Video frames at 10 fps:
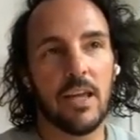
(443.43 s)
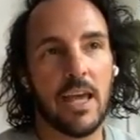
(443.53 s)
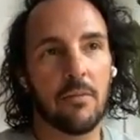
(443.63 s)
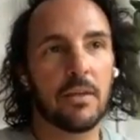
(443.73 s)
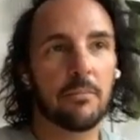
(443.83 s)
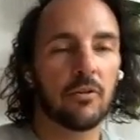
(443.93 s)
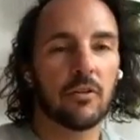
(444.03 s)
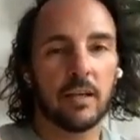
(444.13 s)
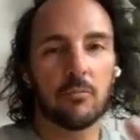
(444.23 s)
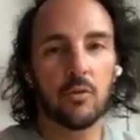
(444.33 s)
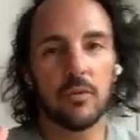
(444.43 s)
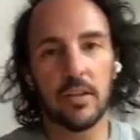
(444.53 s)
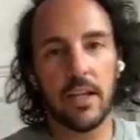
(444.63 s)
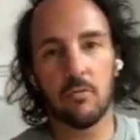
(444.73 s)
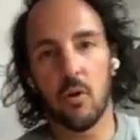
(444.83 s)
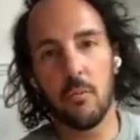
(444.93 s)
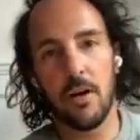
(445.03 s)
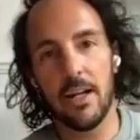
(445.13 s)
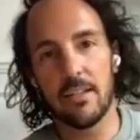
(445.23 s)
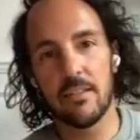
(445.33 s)
And people are like moving like
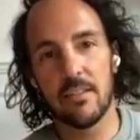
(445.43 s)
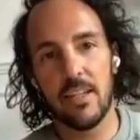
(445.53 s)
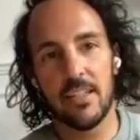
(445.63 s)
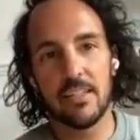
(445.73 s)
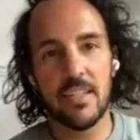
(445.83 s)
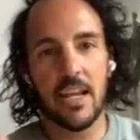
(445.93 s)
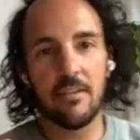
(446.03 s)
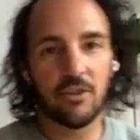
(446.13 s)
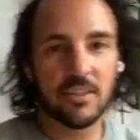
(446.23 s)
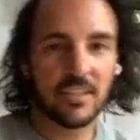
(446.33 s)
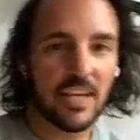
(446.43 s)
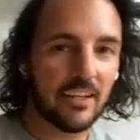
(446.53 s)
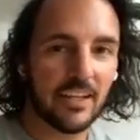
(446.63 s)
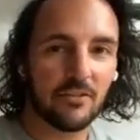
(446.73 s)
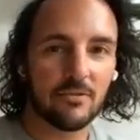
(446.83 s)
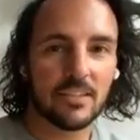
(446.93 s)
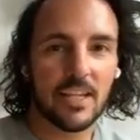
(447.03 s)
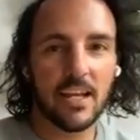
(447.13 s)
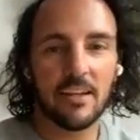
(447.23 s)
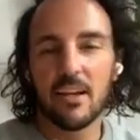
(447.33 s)
robots instead of just saying, like you
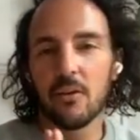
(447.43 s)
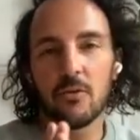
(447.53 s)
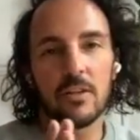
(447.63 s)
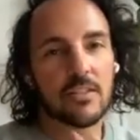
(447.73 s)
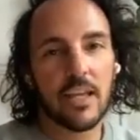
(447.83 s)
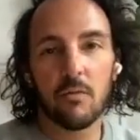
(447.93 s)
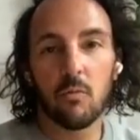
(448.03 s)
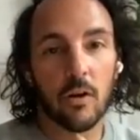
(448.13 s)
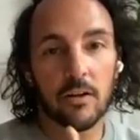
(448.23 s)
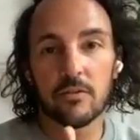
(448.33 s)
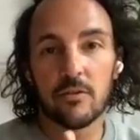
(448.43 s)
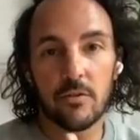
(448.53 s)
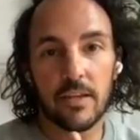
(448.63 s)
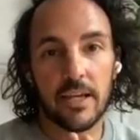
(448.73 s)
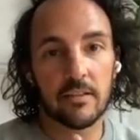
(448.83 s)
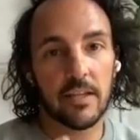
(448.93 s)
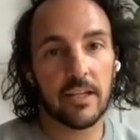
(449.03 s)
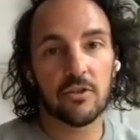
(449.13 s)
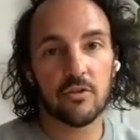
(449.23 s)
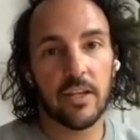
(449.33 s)
said, you can say 1 or 2 things
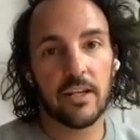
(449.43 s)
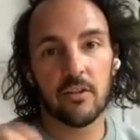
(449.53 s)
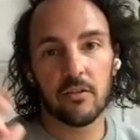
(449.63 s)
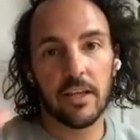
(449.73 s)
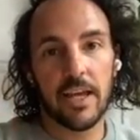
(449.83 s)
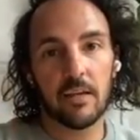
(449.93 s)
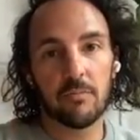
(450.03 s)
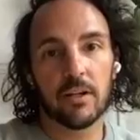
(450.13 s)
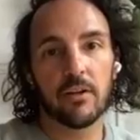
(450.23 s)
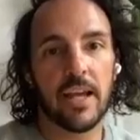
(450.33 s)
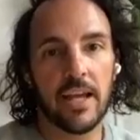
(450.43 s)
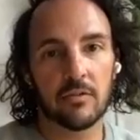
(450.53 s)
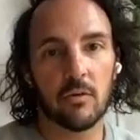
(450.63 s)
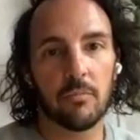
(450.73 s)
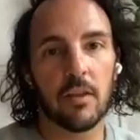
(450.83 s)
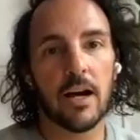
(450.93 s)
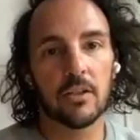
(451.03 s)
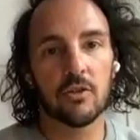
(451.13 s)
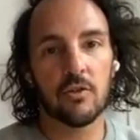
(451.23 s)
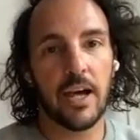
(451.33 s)
like straighten your leg, bring your hand to a block,
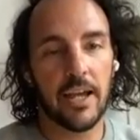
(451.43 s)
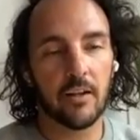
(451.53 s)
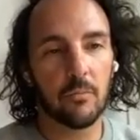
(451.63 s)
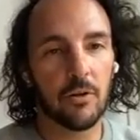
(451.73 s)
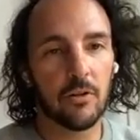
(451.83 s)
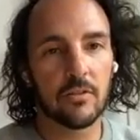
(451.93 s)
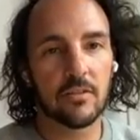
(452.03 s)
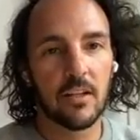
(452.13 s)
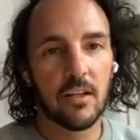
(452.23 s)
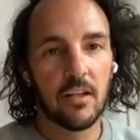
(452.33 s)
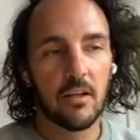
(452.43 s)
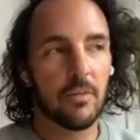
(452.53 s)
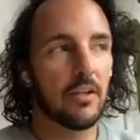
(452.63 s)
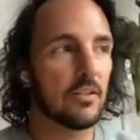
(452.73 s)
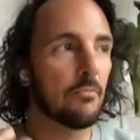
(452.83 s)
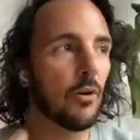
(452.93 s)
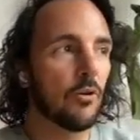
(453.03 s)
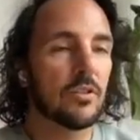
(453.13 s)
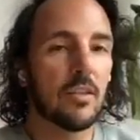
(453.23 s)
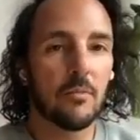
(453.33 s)
triangle pose, because
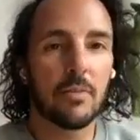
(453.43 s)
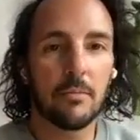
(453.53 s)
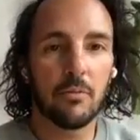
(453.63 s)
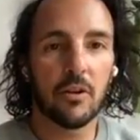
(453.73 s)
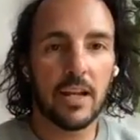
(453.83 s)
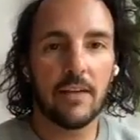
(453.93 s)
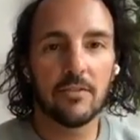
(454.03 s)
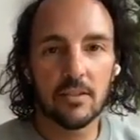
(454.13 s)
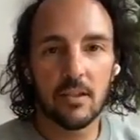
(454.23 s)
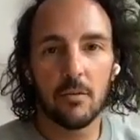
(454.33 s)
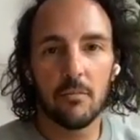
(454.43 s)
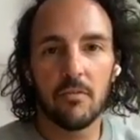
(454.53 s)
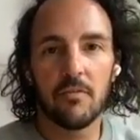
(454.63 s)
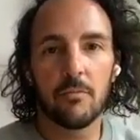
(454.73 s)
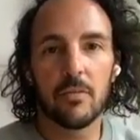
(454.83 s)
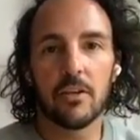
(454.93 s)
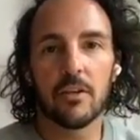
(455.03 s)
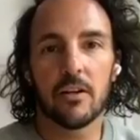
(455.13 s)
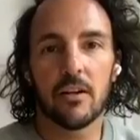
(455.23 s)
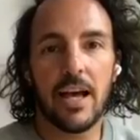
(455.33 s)
most of the people are going to have some
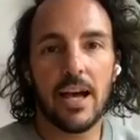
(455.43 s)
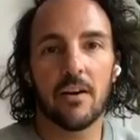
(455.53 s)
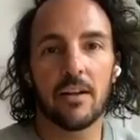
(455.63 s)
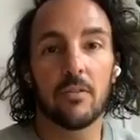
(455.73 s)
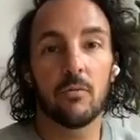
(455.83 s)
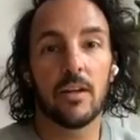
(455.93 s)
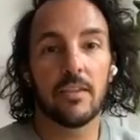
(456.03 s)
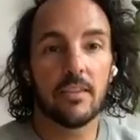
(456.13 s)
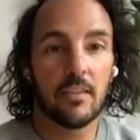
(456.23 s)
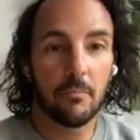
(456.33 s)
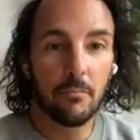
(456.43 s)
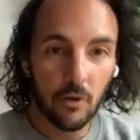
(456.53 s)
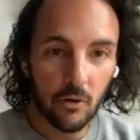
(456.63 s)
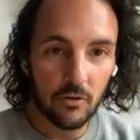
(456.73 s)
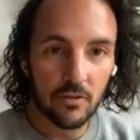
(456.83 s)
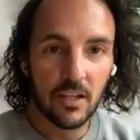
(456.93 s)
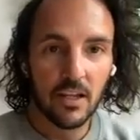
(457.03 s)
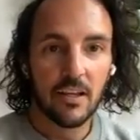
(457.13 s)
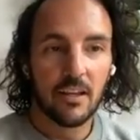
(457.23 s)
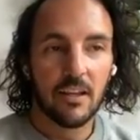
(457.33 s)
familiarity with the pose.
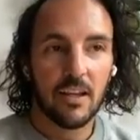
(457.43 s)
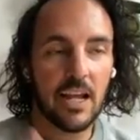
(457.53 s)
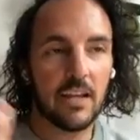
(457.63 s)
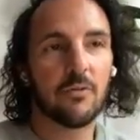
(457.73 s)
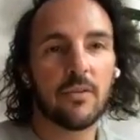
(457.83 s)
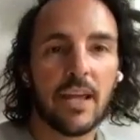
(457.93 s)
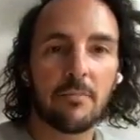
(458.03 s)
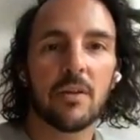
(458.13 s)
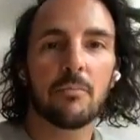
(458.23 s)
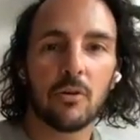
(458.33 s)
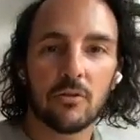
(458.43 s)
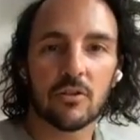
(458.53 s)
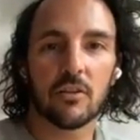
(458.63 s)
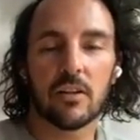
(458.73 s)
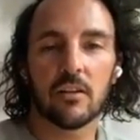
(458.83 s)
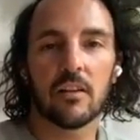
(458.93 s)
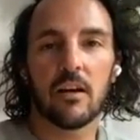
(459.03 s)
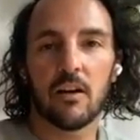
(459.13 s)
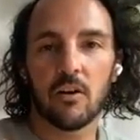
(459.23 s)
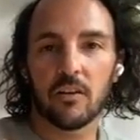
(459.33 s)
And if you name the pose early
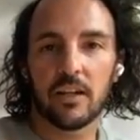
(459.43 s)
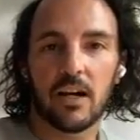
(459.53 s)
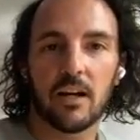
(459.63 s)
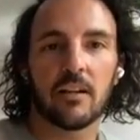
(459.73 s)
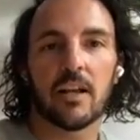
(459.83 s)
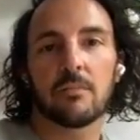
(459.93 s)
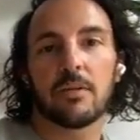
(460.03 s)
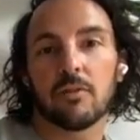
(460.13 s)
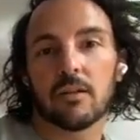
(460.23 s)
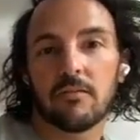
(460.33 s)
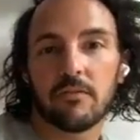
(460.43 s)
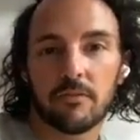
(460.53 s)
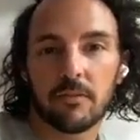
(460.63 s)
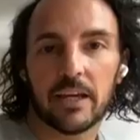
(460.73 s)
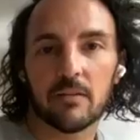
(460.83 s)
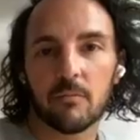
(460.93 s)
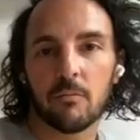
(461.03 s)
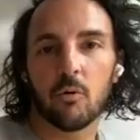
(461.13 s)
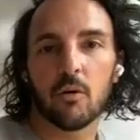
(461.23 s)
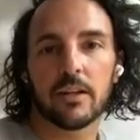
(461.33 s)
on, a lot of people can like
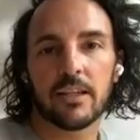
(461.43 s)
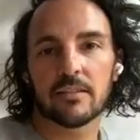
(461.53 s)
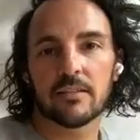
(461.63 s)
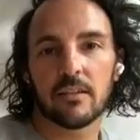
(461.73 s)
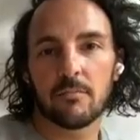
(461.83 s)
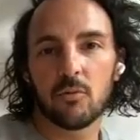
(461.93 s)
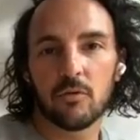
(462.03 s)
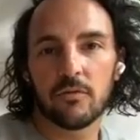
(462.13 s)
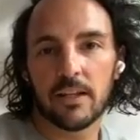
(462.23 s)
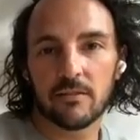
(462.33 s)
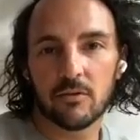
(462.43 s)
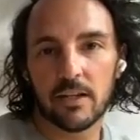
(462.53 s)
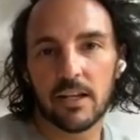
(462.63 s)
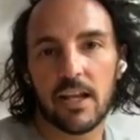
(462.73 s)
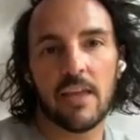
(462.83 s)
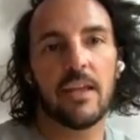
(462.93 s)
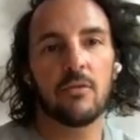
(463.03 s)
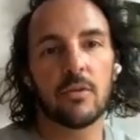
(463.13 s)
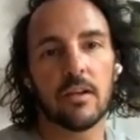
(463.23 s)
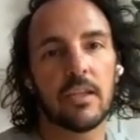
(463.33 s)
more easily move into it. And
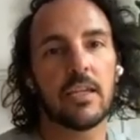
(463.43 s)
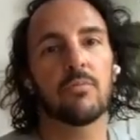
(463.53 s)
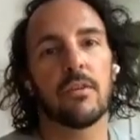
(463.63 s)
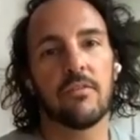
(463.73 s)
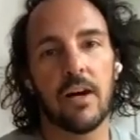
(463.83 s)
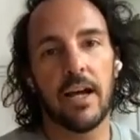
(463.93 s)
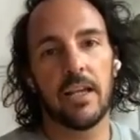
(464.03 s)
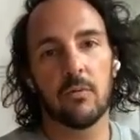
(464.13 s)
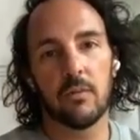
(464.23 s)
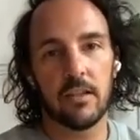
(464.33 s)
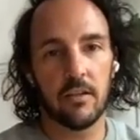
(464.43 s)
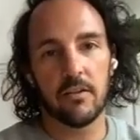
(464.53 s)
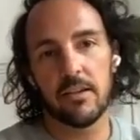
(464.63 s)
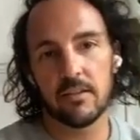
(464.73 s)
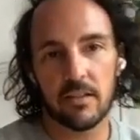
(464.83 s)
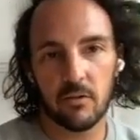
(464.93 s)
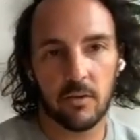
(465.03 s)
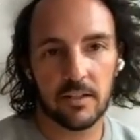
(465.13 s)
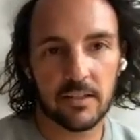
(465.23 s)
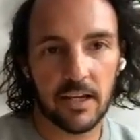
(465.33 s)
then you can keep refining with the other things that you
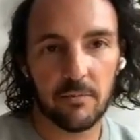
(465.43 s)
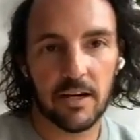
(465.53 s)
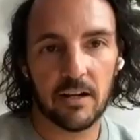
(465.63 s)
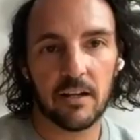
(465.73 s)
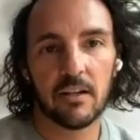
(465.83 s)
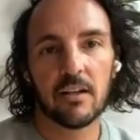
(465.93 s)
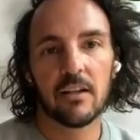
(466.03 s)
want to say about it.